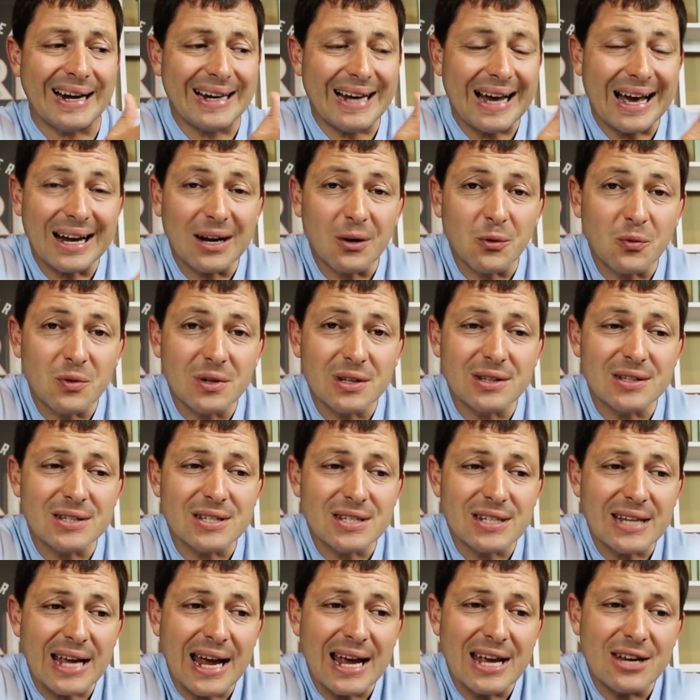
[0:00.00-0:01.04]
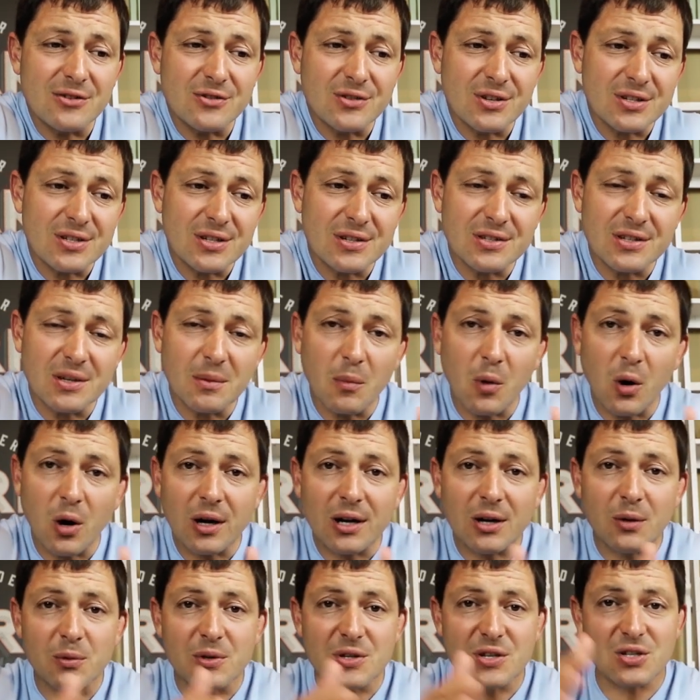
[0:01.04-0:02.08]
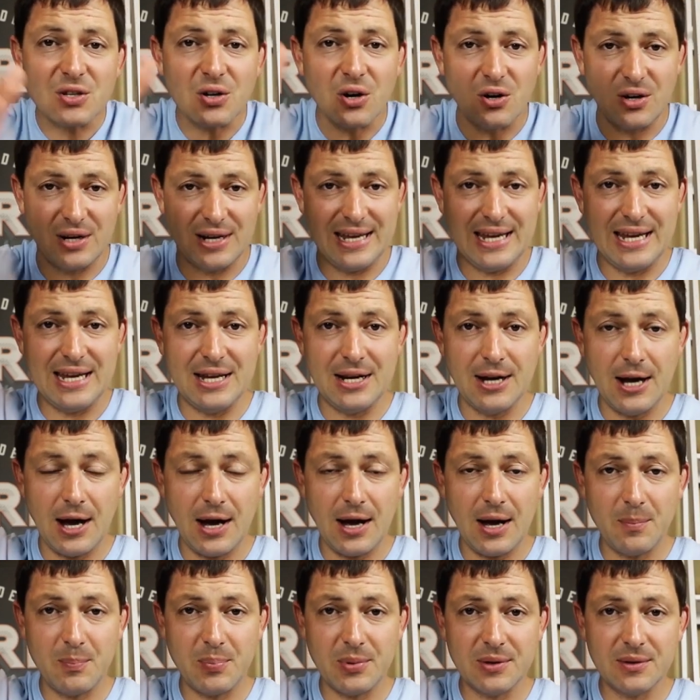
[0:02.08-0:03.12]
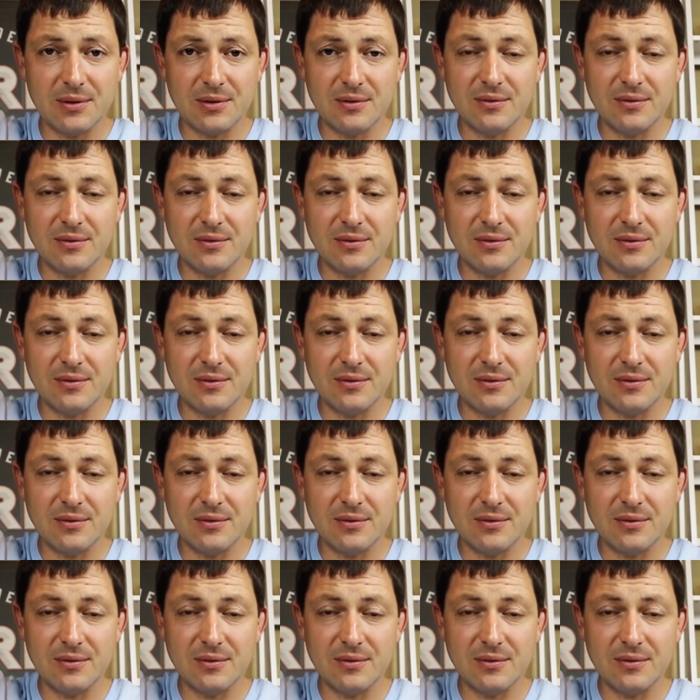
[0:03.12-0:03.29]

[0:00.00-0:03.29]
I got in real estate just as the market was starting to heat up.